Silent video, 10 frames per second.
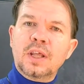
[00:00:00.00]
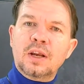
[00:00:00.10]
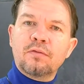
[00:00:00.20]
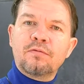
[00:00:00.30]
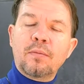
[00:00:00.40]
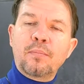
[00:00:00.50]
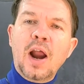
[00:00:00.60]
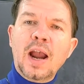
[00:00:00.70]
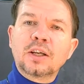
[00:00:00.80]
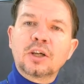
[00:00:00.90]
for
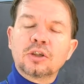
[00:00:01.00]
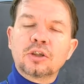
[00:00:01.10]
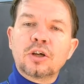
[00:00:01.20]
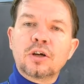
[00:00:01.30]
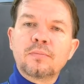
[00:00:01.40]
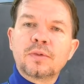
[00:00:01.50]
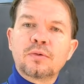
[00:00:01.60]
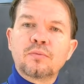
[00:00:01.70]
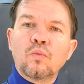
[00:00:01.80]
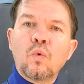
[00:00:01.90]
practical terms,
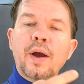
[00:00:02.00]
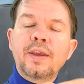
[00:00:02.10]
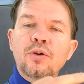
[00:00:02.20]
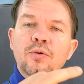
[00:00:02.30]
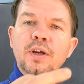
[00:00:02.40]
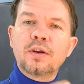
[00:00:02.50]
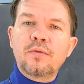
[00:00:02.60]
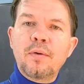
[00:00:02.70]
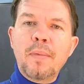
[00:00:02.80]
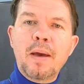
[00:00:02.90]
what you can
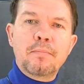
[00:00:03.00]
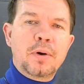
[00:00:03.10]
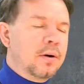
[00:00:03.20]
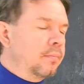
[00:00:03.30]
remember.